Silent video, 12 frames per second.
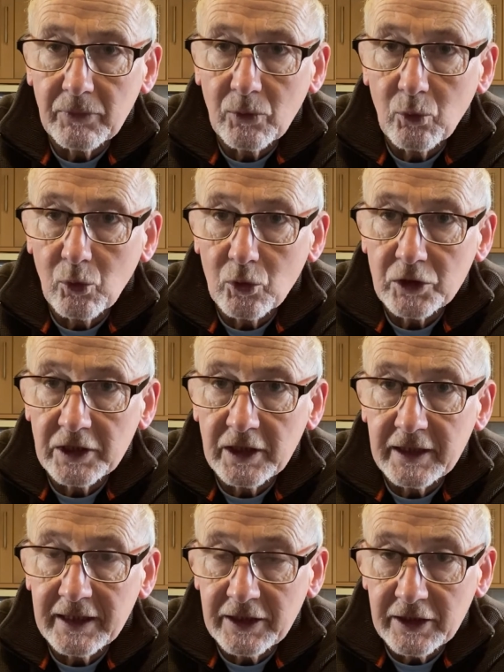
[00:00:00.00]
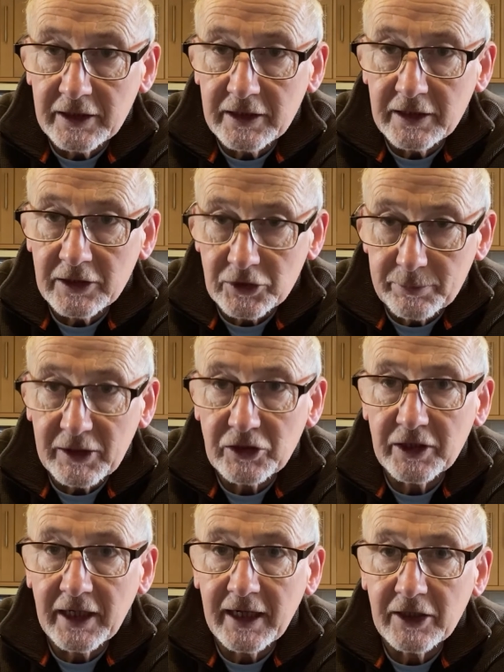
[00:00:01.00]
water in the
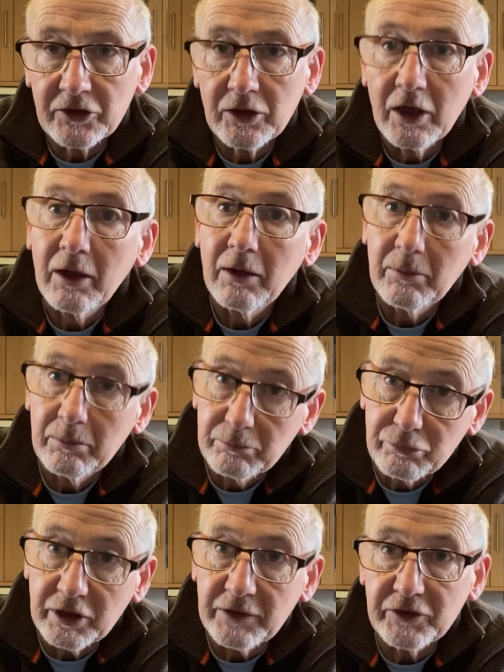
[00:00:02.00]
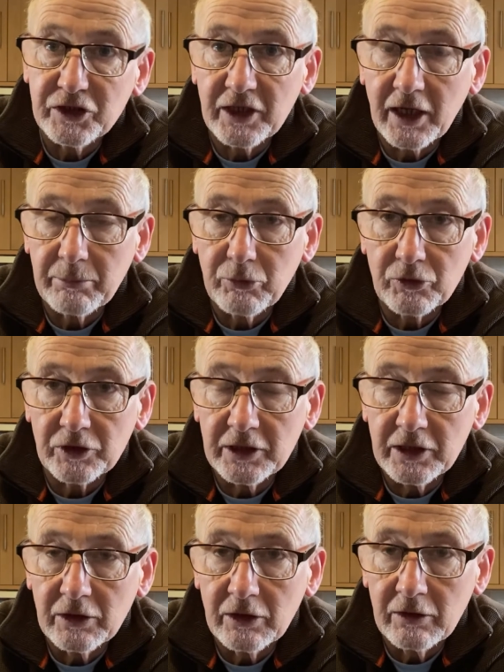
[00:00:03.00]
inspection hatch. Previously, I'd put
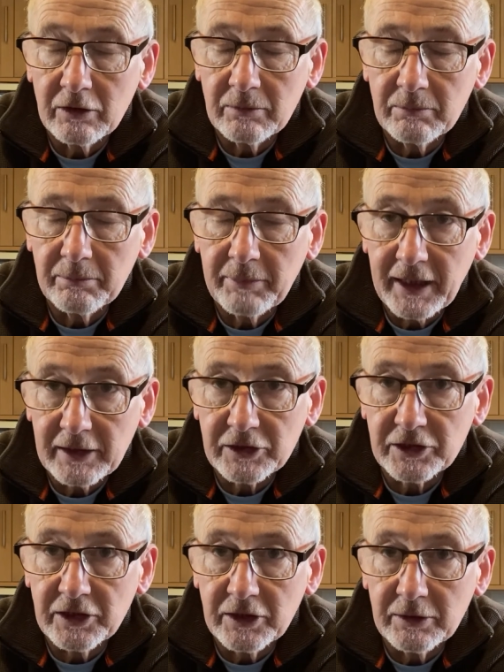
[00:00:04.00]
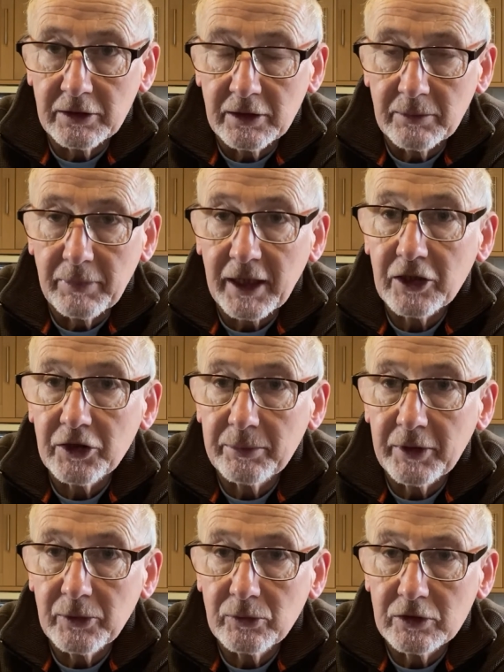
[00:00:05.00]
the ballast in the back of the
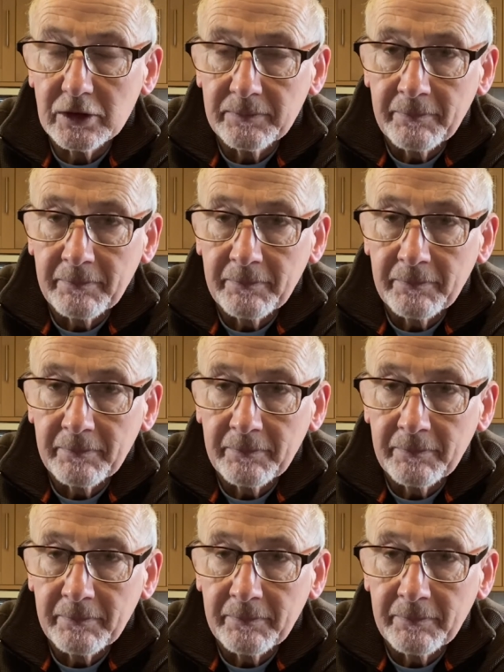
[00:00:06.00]
boat.